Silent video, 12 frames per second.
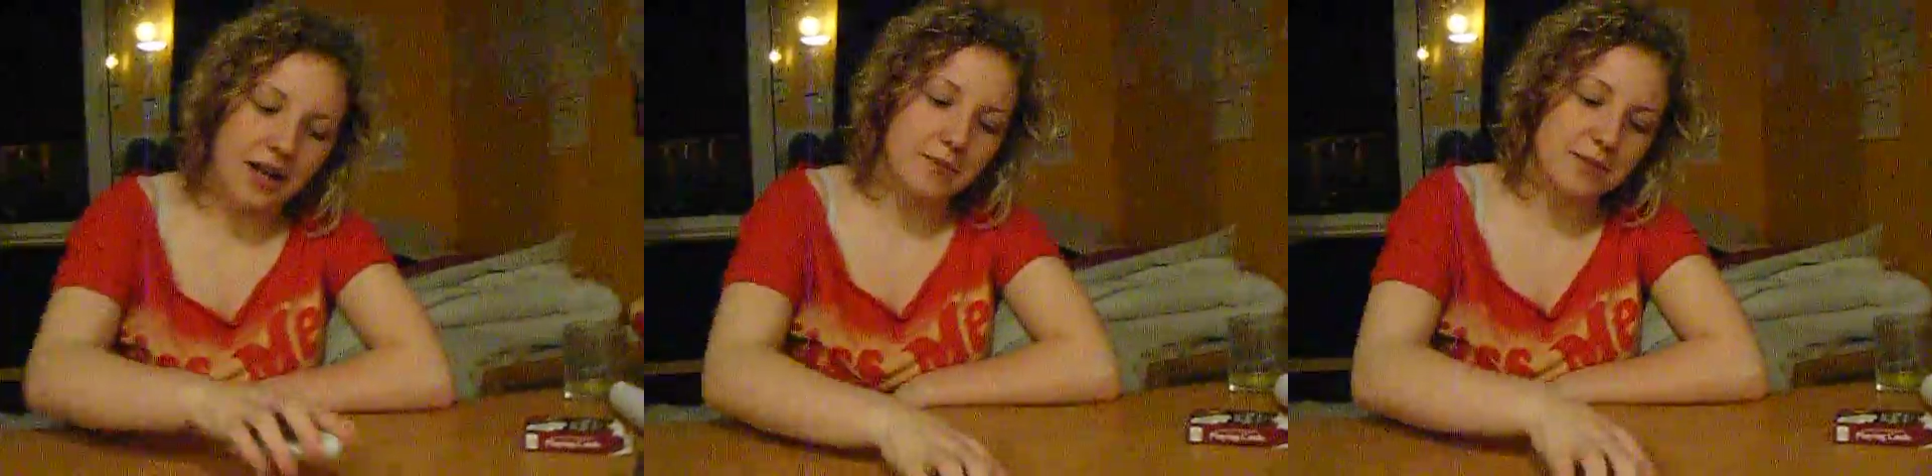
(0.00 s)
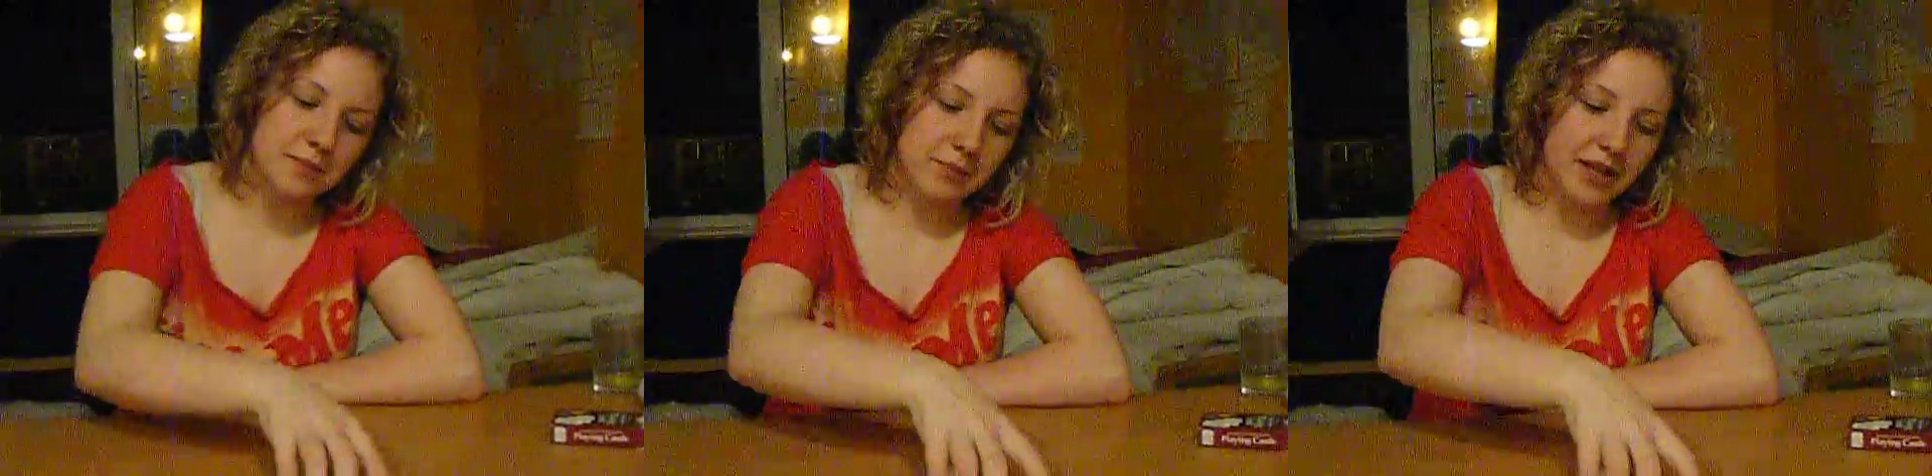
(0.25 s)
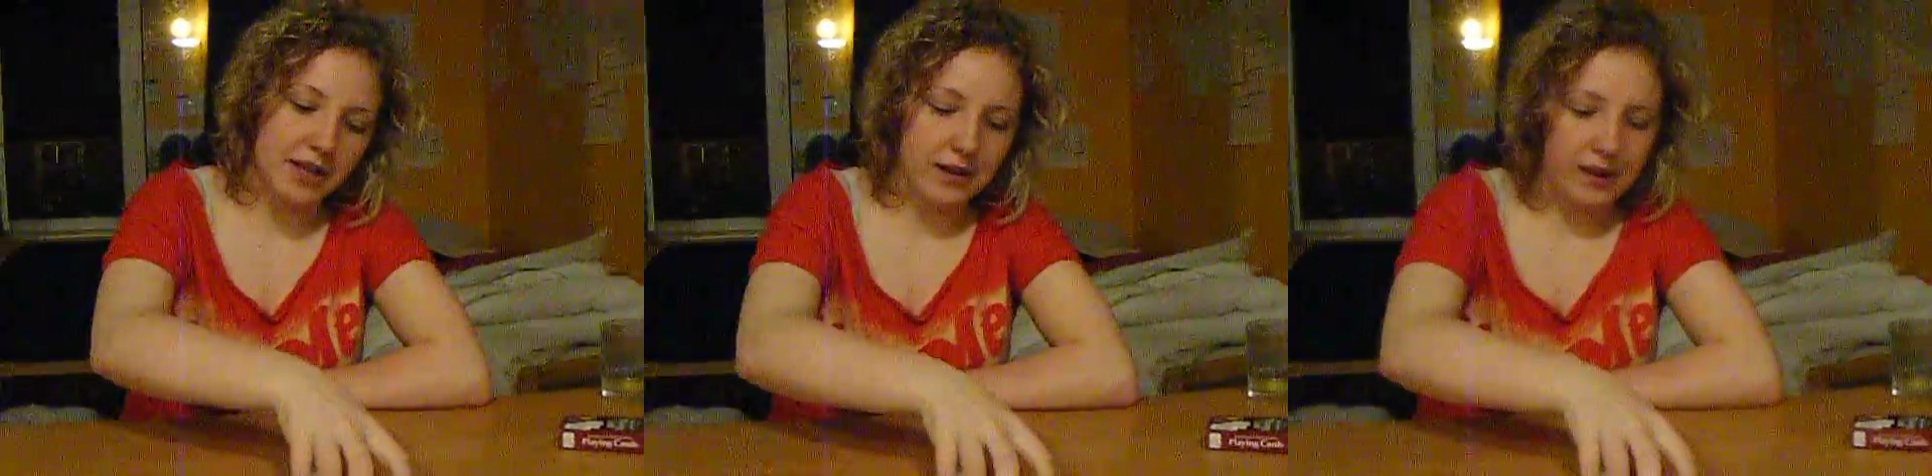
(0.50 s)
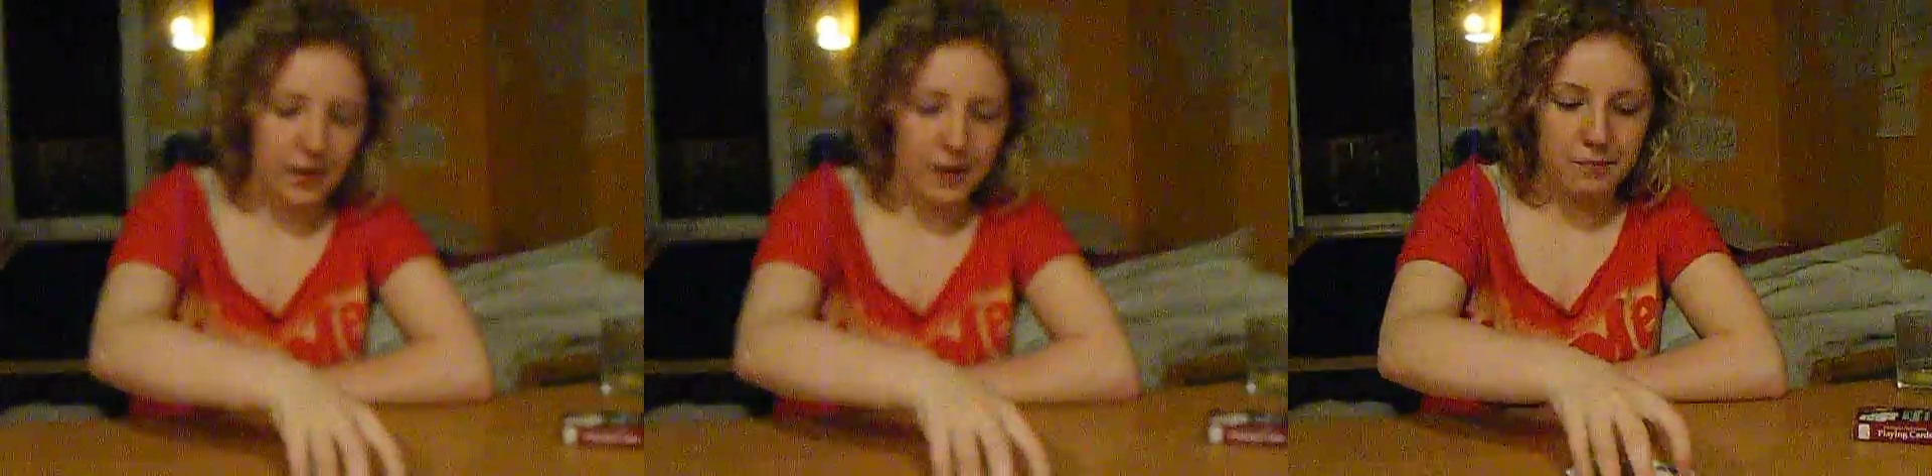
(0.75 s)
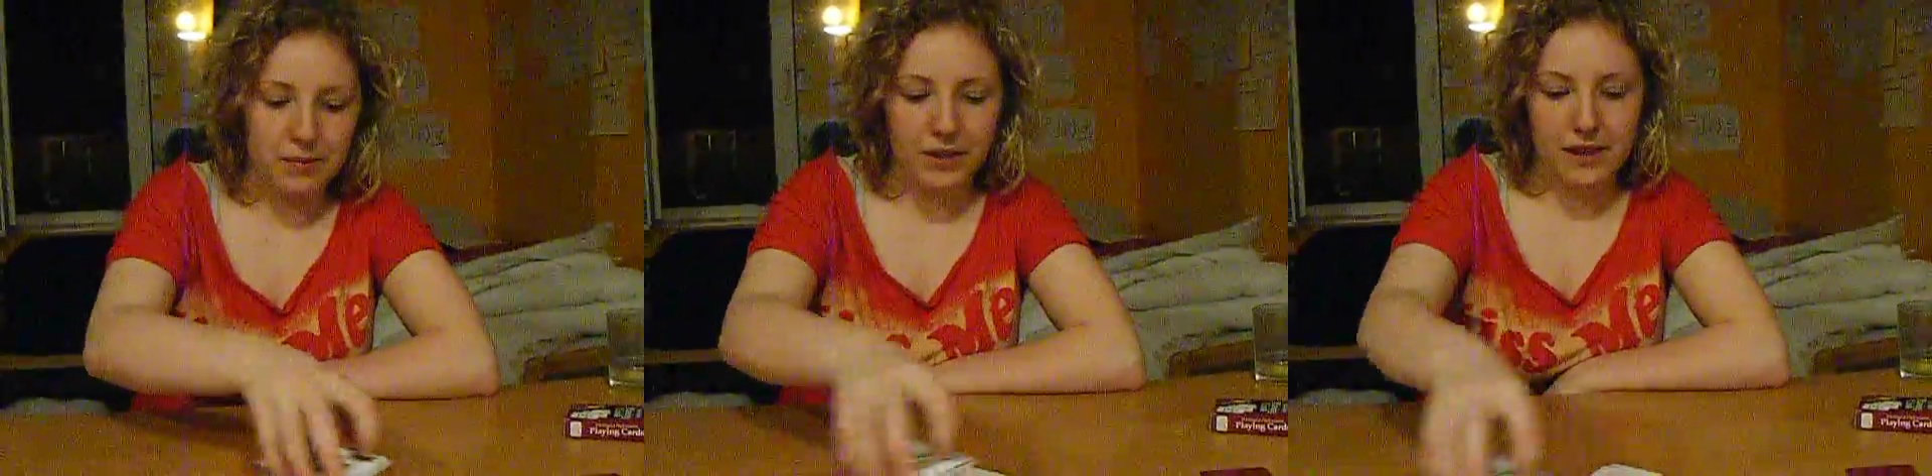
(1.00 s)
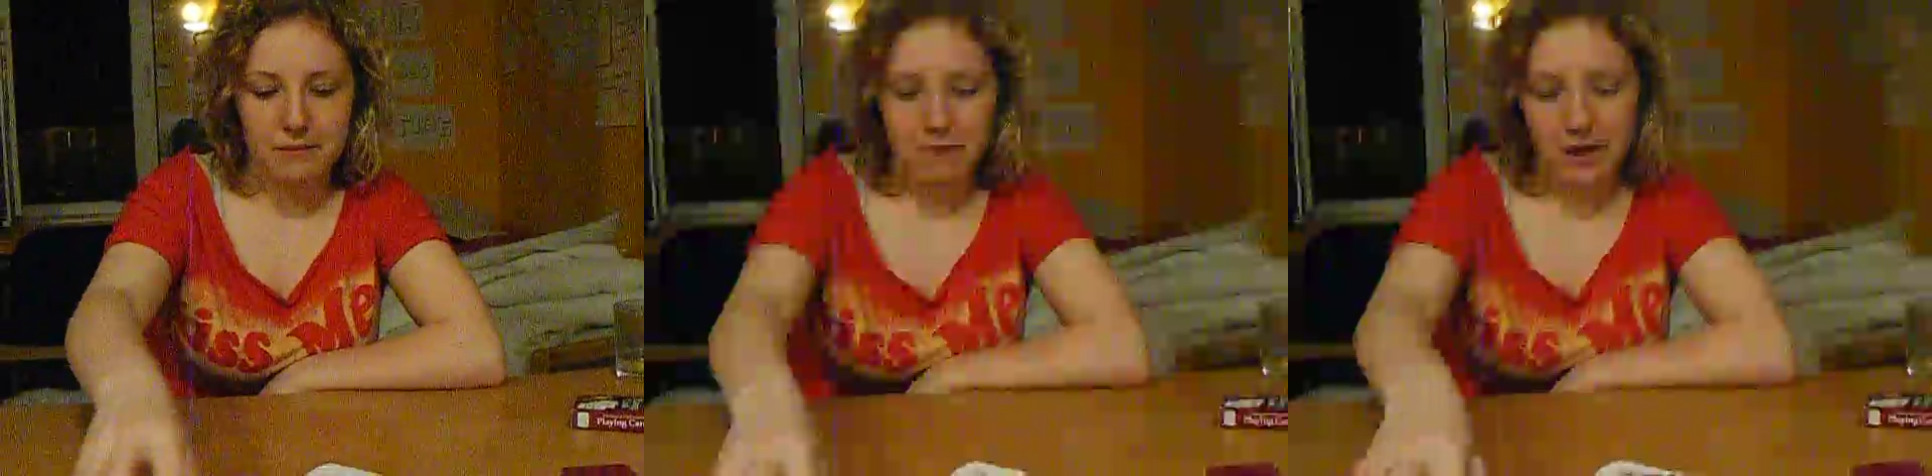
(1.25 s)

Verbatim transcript: up, splitting up, and then